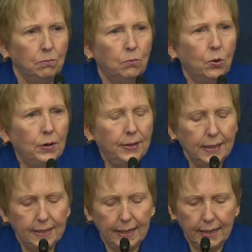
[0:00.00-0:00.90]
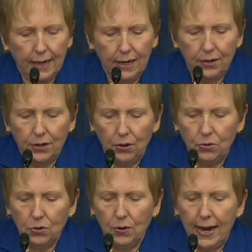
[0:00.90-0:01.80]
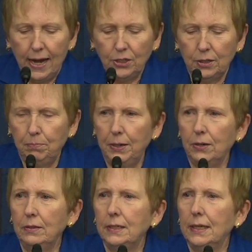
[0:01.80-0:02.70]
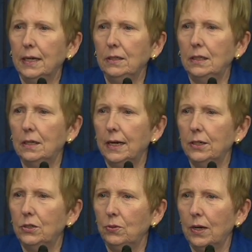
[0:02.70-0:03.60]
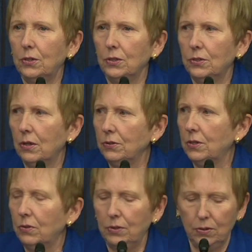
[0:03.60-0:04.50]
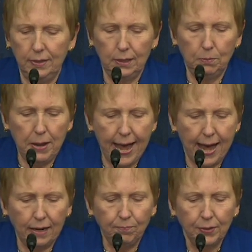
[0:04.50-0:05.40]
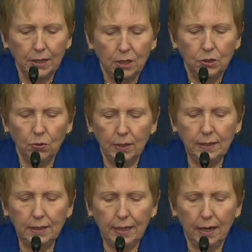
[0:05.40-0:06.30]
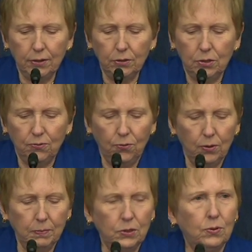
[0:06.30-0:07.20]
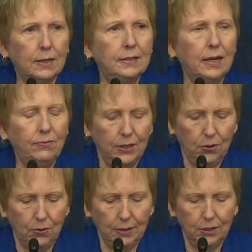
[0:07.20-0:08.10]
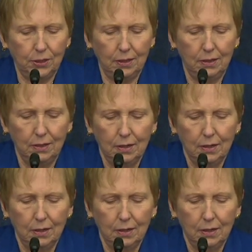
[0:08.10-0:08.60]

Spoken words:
More than a decade ago, CRASH and Parents Against Tired Truckers, also known as PAT, joined together to form the Truck Safety Coalition.